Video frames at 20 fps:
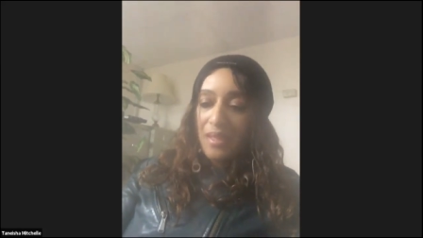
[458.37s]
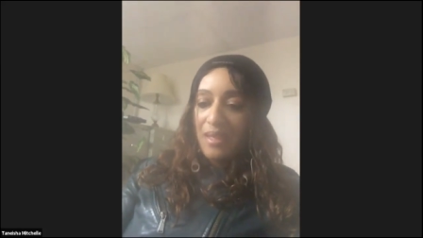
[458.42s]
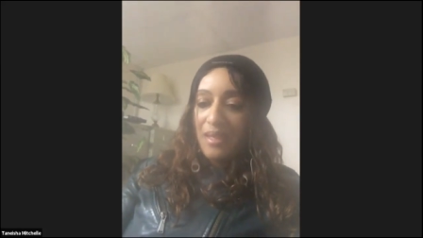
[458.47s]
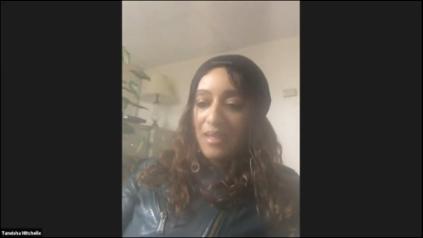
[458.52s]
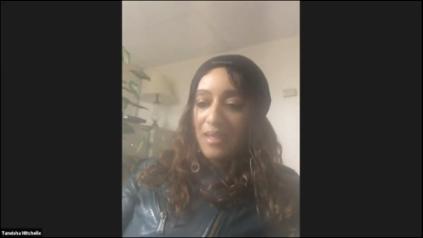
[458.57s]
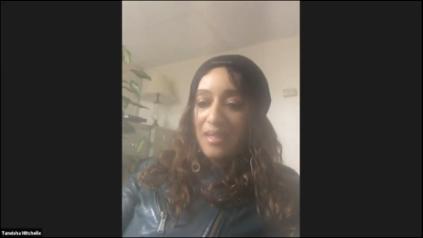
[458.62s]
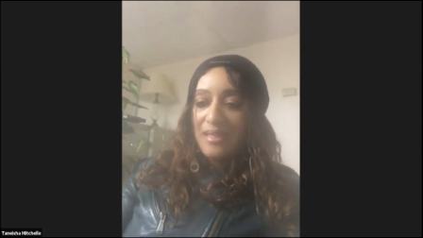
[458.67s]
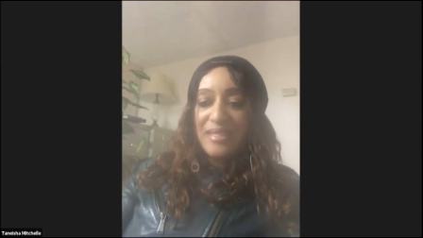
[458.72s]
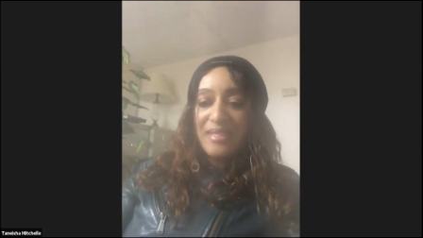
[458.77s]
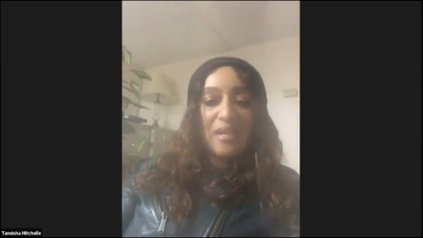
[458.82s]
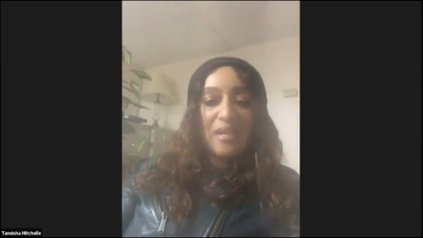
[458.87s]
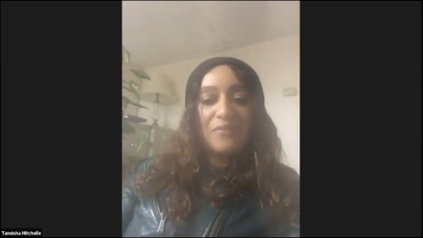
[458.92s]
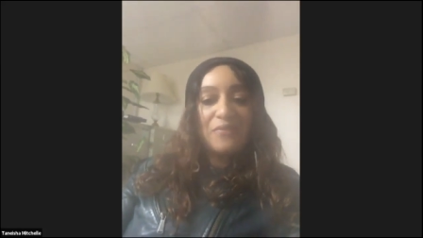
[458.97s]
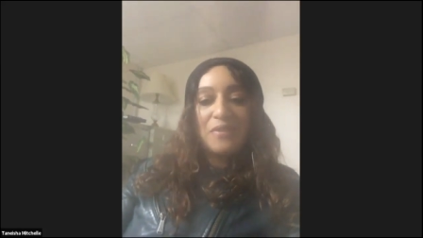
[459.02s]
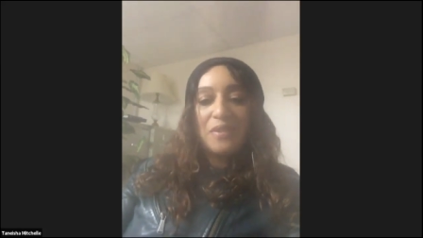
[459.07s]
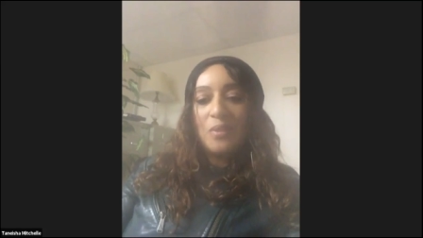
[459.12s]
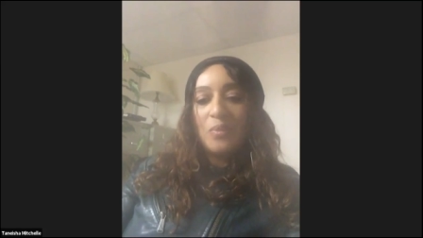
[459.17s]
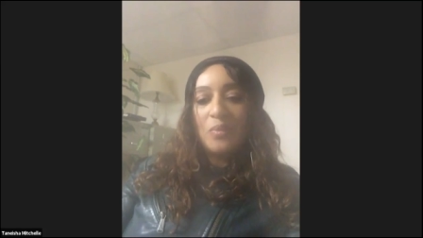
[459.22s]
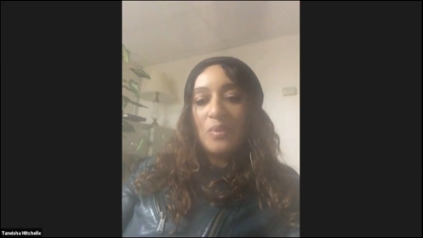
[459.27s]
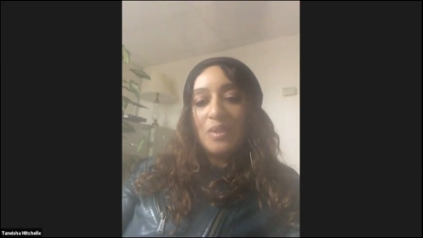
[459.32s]
And it
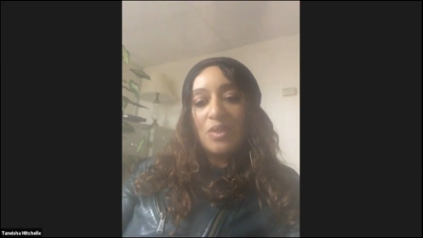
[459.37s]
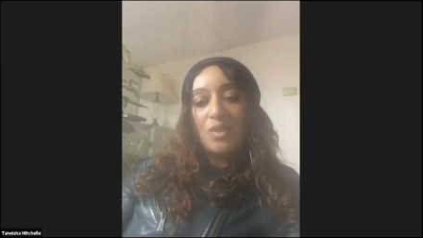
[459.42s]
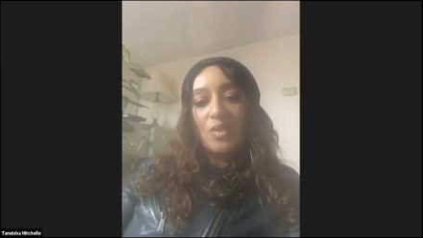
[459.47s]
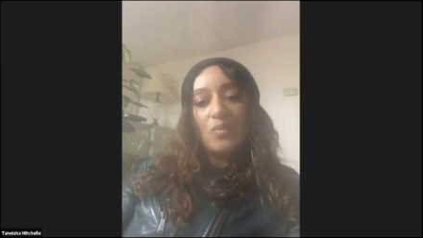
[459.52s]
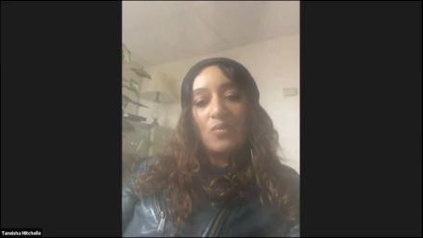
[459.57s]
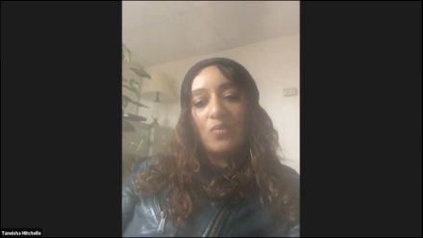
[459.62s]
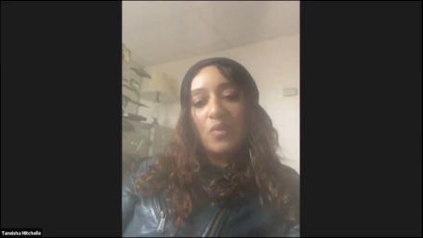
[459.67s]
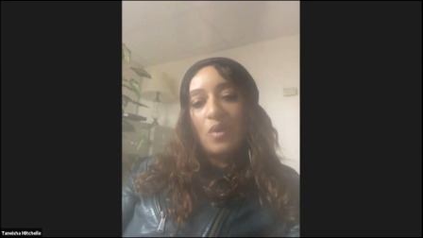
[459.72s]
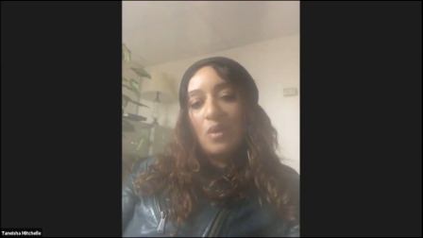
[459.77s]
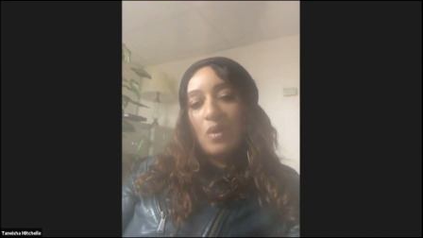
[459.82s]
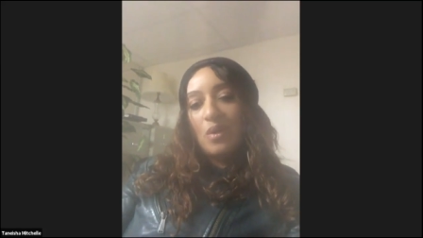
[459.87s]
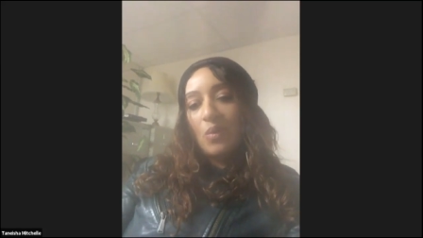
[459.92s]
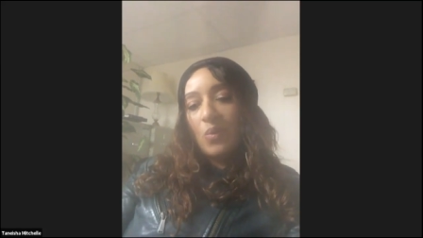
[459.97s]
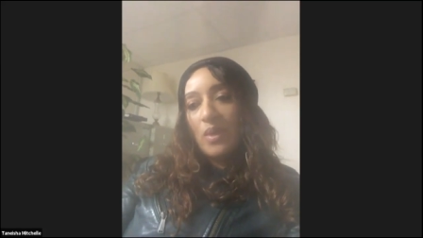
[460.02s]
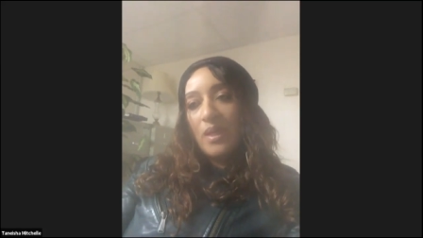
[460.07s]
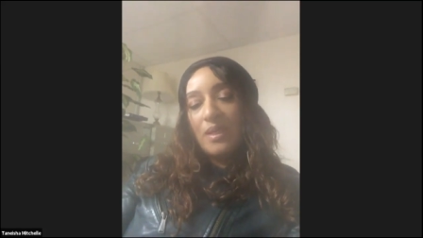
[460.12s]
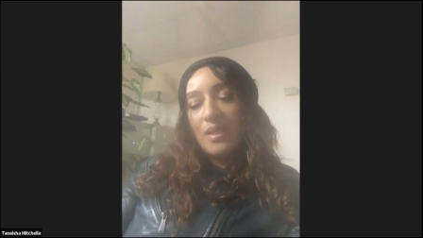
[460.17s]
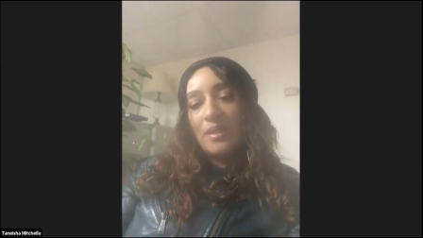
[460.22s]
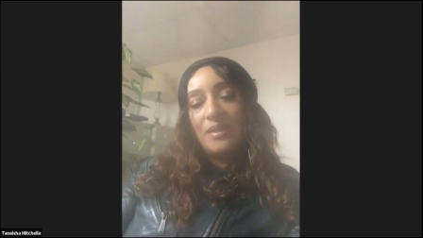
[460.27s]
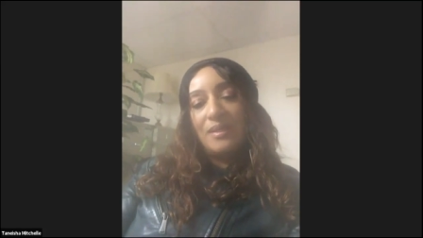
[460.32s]
definitely was the wrong
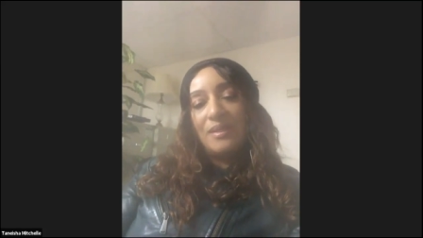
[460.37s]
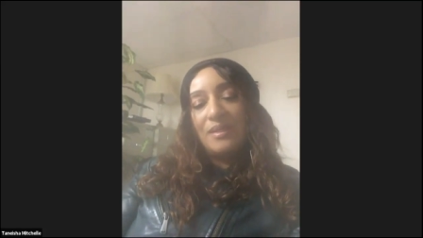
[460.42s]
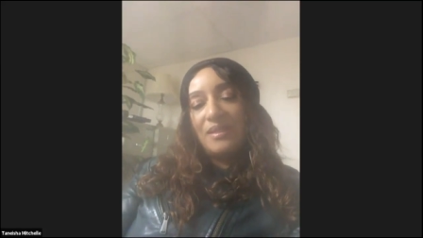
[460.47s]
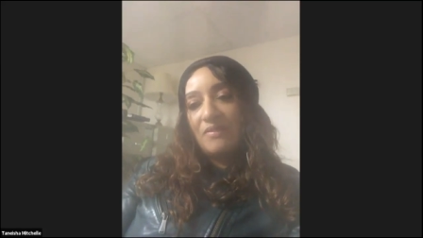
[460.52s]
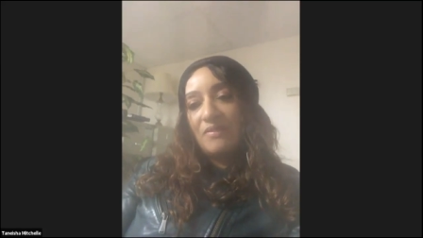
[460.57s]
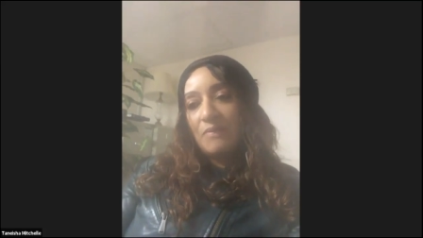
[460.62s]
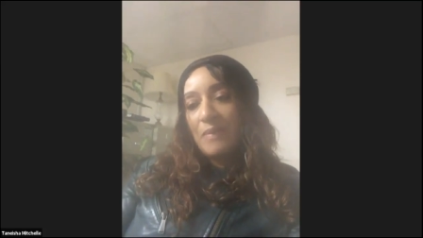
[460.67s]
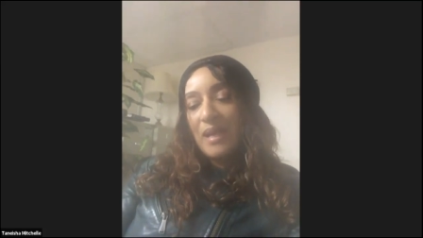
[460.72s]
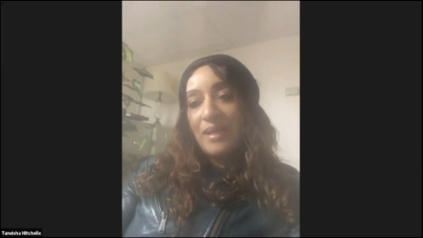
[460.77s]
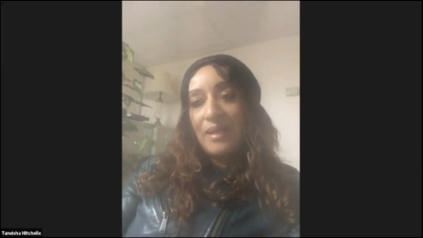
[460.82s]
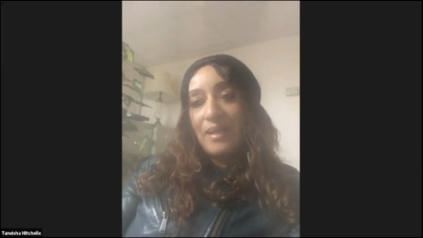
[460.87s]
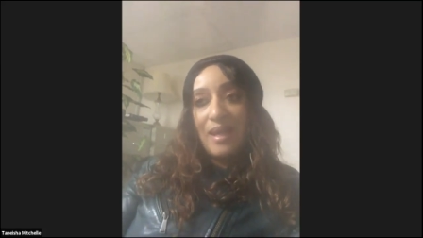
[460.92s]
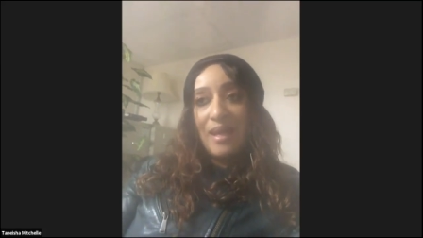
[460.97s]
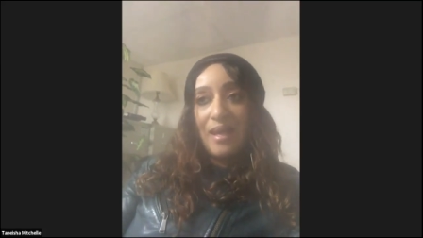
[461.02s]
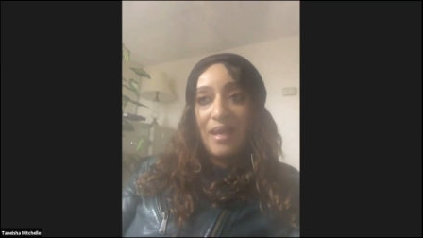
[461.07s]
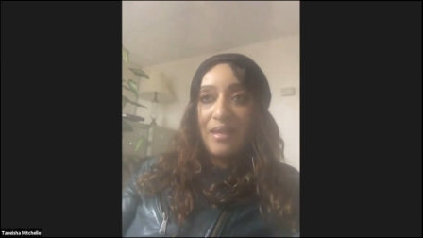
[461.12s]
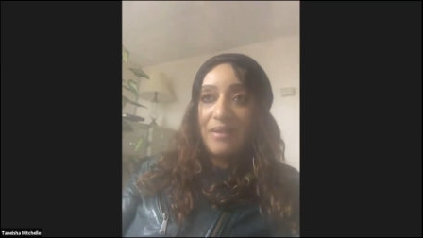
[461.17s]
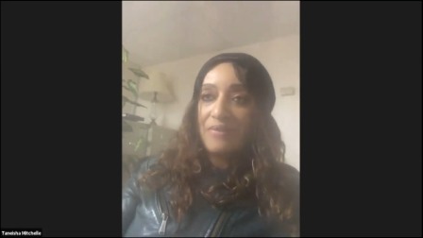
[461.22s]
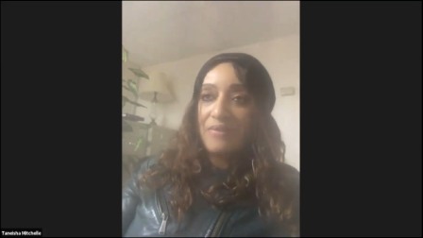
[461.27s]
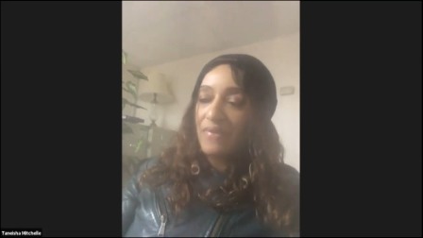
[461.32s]
way to live my
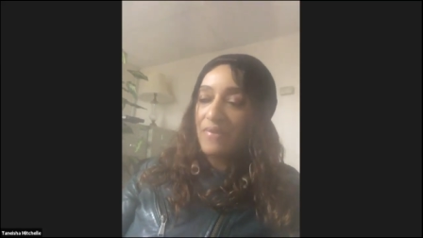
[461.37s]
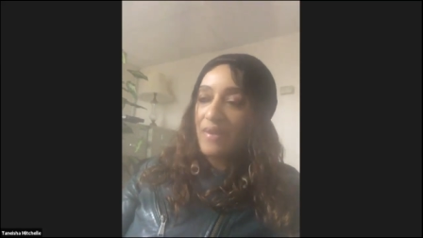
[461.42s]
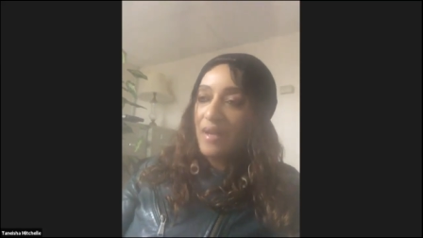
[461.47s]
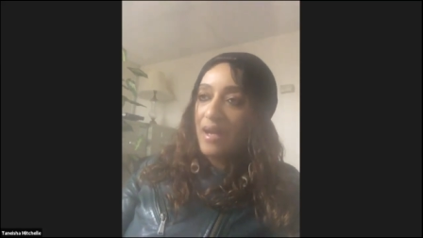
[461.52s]
life.